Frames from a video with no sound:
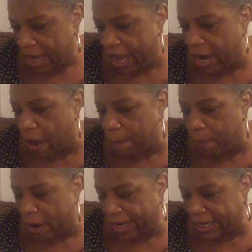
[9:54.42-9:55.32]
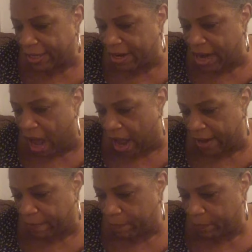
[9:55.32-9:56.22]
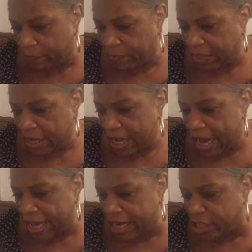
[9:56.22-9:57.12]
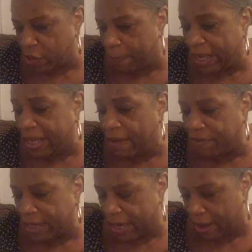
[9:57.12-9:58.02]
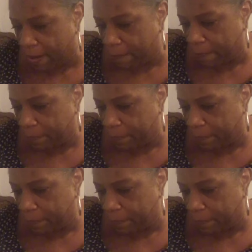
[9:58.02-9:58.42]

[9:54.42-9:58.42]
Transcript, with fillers: and it not, and it shall be given him.